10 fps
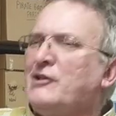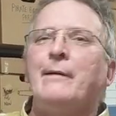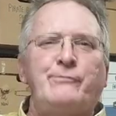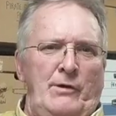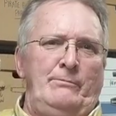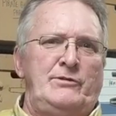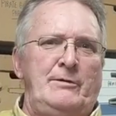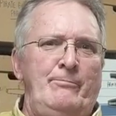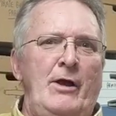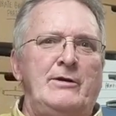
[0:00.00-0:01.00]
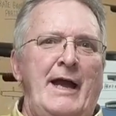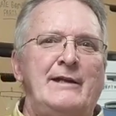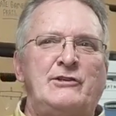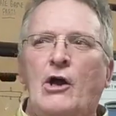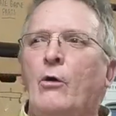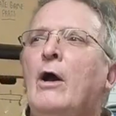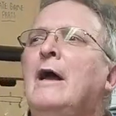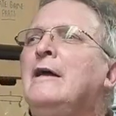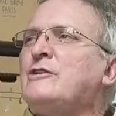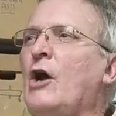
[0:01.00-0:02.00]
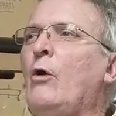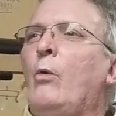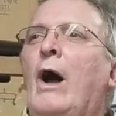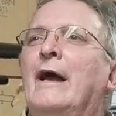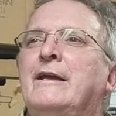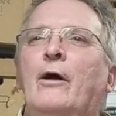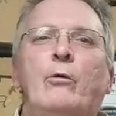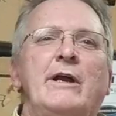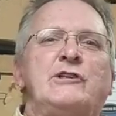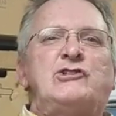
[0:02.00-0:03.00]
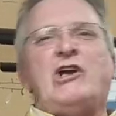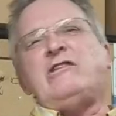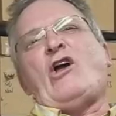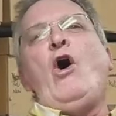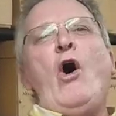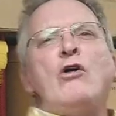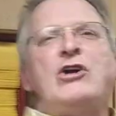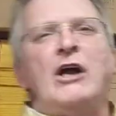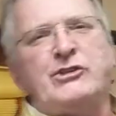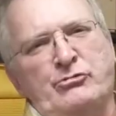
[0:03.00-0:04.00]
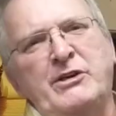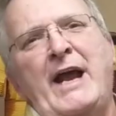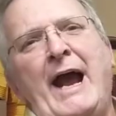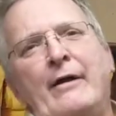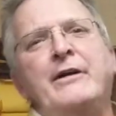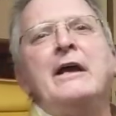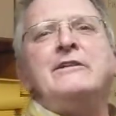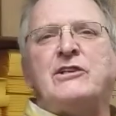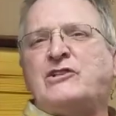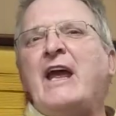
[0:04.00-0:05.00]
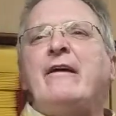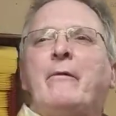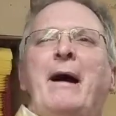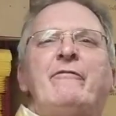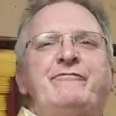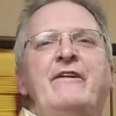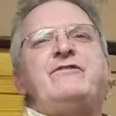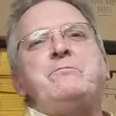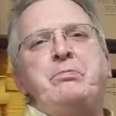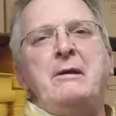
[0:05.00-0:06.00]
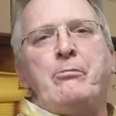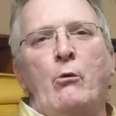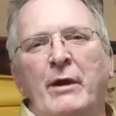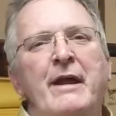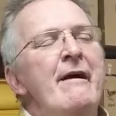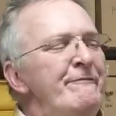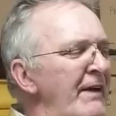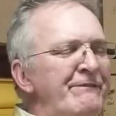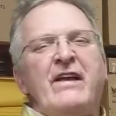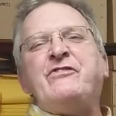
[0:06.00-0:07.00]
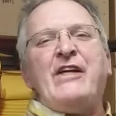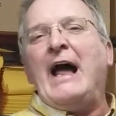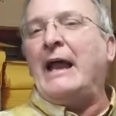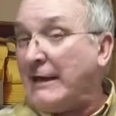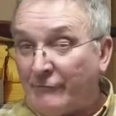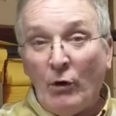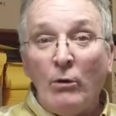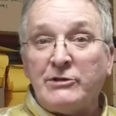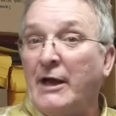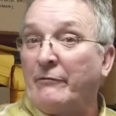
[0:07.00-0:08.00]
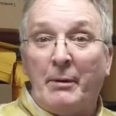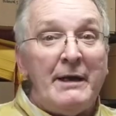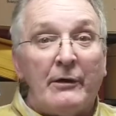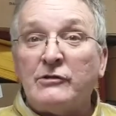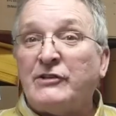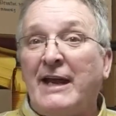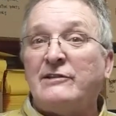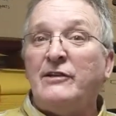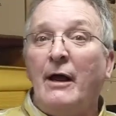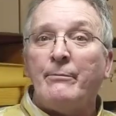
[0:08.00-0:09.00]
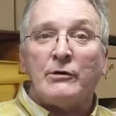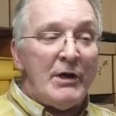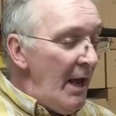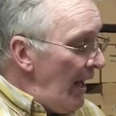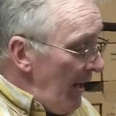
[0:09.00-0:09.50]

Symptoms. Okay, so so uh, you know we're gonna shut the whole country down to save about 50 people when 50 like I told you, everybody understands the numbers.